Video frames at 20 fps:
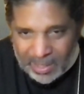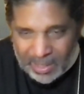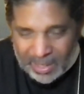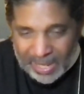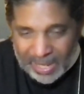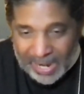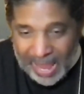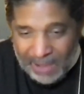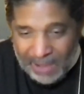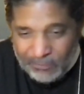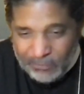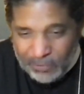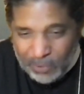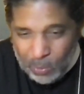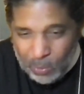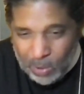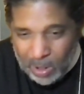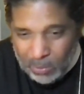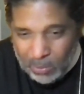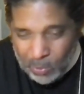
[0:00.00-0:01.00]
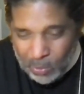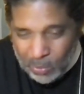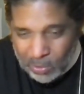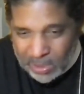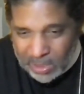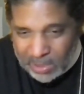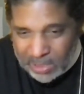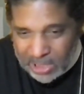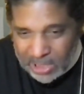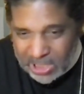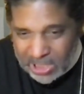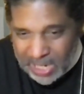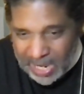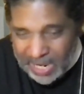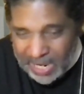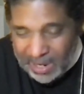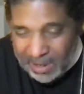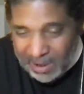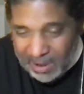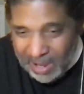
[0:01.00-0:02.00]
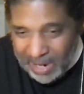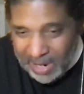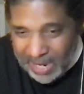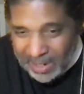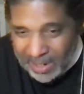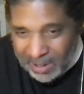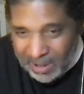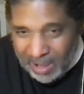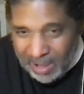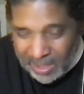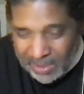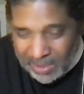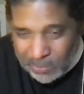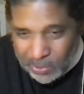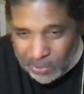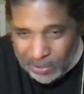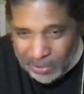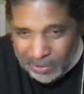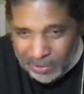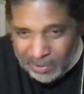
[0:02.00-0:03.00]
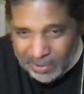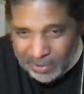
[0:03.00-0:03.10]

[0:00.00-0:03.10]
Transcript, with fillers: And I, for one, want to take God at God's word.